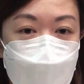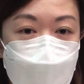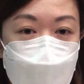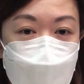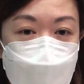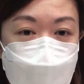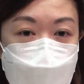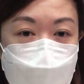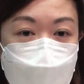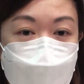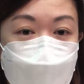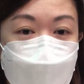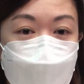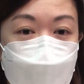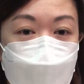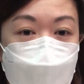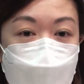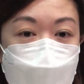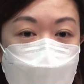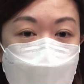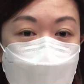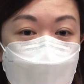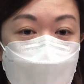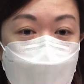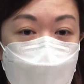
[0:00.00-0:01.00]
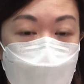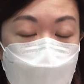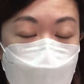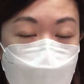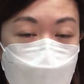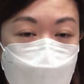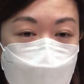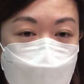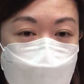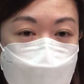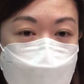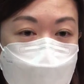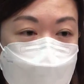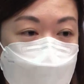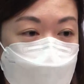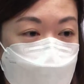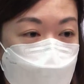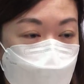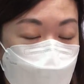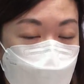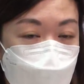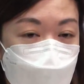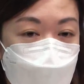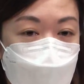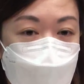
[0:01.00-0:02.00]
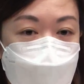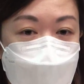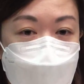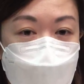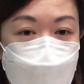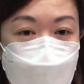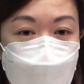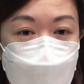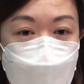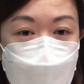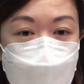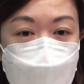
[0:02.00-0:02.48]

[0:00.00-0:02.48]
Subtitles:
But as the